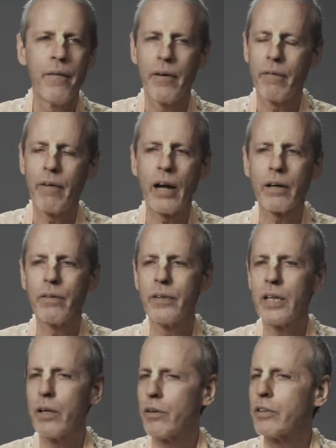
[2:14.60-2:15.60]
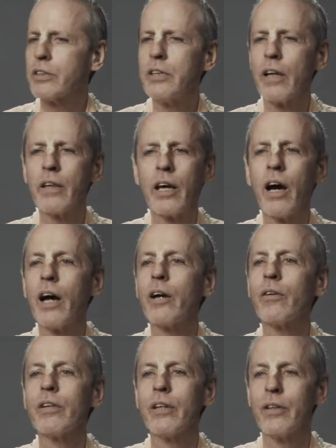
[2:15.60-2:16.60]
and Radha Govinda, there's nothing
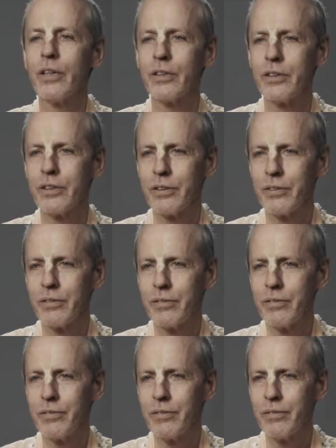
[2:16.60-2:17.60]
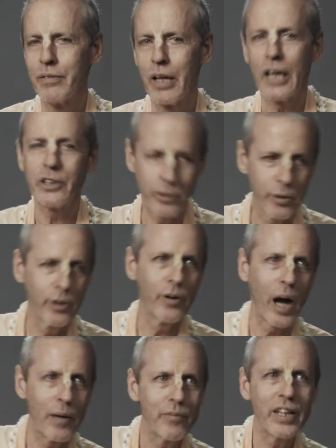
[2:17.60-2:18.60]
higher than this. It's
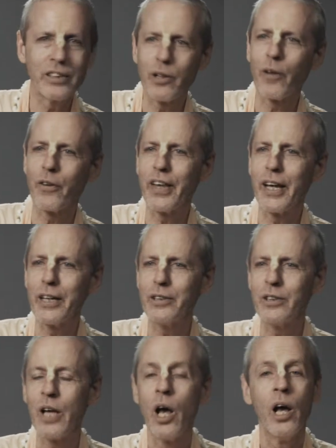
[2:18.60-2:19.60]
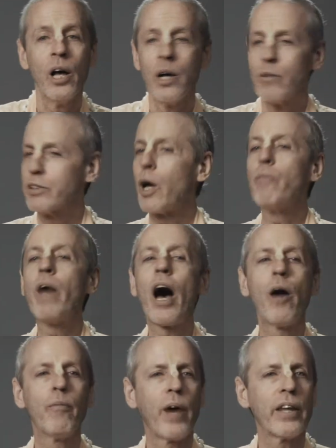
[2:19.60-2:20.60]
true, I'm these other things.
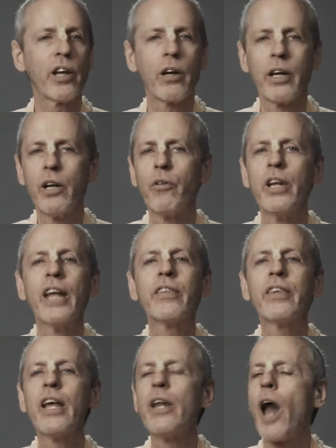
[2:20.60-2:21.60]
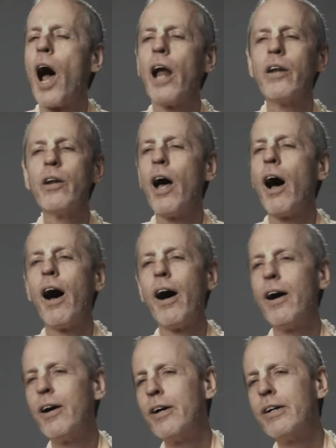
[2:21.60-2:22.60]
Somehow by the,
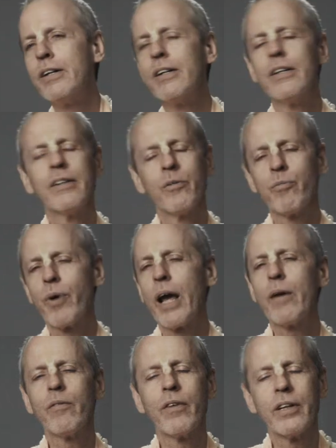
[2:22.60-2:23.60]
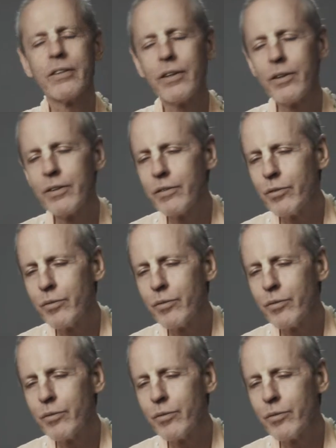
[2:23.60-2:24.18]
Nityananda, Prema